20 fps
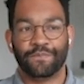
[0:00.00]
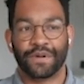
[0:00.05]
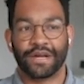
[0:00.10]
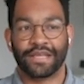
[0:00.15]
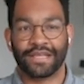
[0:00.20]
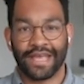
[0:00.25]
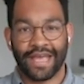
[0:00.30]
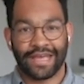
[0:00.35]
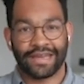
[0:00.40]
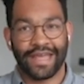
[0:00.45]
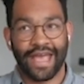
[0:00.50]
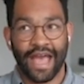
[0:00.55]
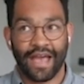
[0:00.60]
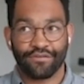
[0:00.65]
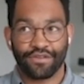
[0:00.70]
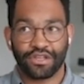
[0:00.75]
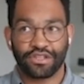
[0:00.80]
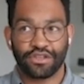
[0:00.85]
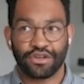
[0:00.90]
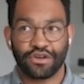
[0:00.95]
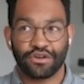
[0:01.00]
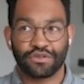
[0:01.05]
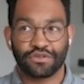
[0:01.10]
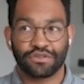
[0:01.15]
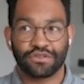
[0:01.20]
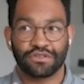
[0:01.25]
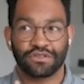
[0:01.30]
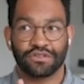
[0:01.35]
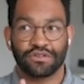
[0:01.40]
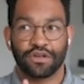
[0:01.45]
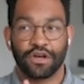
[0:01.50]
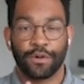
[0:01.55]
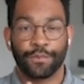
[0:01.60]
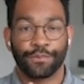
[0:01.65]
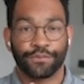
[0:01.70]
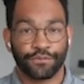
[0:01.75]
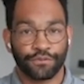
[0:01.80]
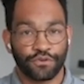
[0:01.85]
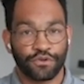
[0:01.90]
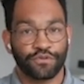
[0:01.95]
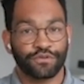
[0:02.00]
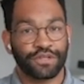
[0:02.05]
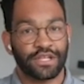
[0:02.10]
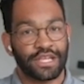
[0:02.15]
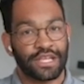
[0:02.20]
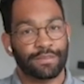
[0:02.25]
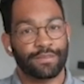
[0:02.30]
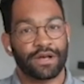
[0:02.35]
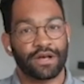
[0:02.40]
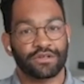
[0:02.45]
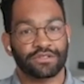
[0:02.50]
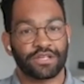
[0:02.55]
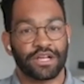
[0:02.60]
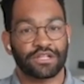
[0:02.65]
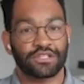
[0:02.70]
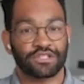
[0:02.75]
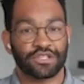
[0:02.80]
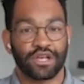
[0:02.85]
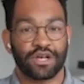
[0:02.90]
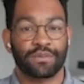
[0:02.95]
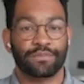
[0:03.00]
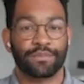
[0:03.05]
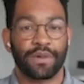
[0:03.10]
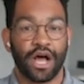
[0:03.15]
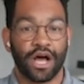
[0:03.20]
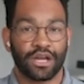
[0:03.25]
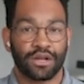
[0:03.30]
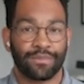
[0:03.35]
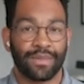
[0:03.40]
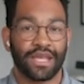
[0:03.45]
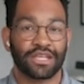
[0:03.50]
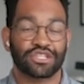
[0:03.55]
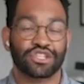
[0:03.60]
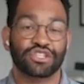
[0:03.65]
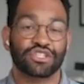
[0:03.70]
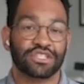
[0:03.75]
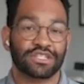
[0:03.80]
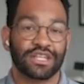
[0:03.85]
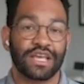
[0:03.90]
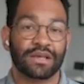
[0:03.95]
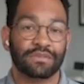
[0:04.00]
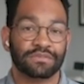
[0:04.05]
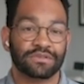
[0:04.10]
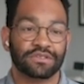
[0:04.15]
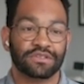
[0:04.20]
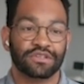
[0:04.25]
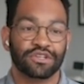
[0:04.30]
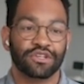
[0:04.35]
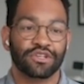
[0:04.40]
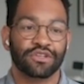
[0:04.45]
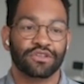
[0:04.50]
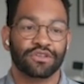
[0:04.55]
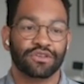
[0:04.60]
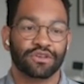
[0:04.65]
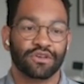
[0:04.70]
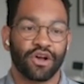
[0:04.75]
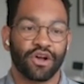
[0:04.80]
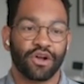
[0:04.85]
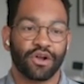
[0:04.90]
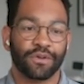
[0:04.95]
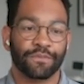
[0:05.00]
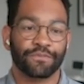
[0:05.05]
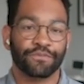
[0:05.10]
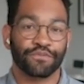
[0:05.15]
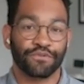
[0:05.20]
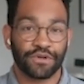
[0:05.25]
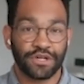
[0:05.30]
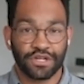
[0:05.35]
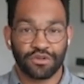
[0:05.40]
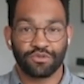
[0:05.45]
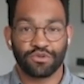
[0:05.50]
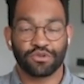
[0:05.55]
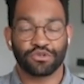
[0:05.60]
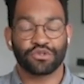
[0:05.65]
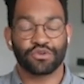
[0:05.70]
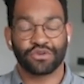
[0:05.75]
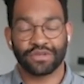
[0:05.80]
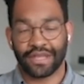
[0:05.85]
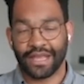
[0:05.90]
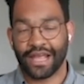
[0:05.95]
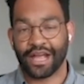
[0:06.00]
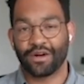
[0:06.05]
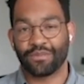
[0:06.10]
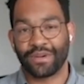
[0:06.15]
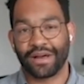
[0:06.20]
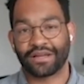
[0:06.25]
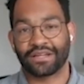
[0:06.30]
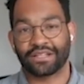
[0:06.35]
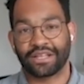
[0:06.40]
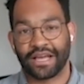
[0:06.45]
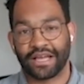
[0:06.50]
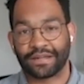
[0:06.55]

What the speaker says: again, having those approved emails on some automation steps are pretty crucial, and they help out a lot.